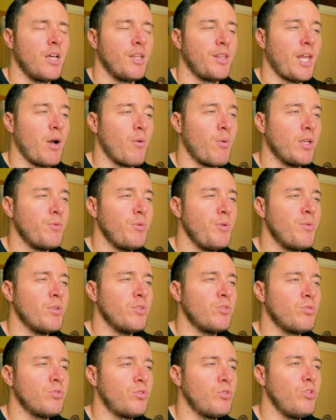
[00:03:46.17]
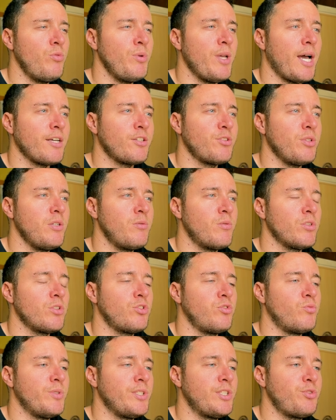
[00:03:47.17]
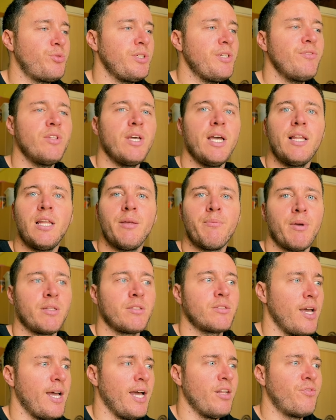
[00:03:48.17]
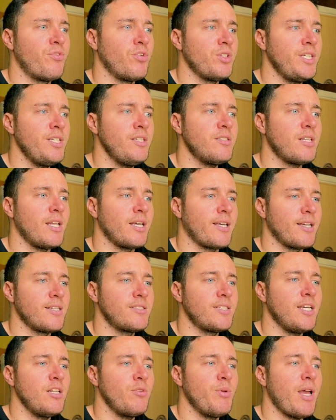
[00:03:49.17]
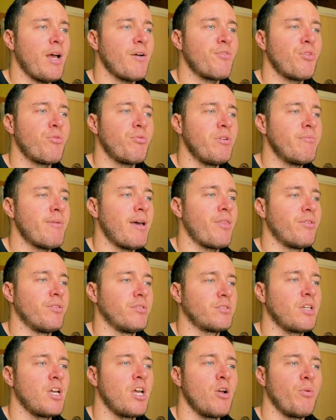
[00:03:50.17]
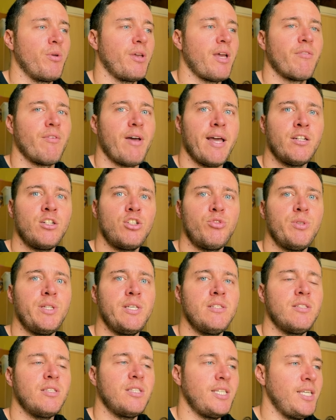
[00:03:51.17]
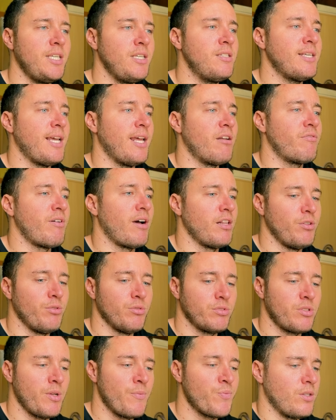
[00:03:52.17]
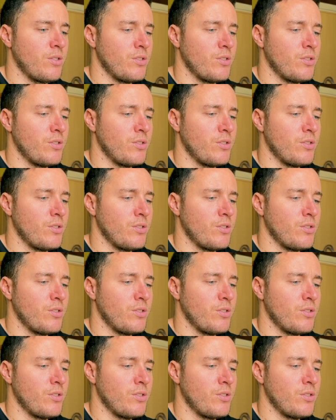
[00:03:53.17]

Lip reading: Now what we want to do, we actually want to retrieve the elements. And for this, like I said, we have three methods. We have entries, keys, and values.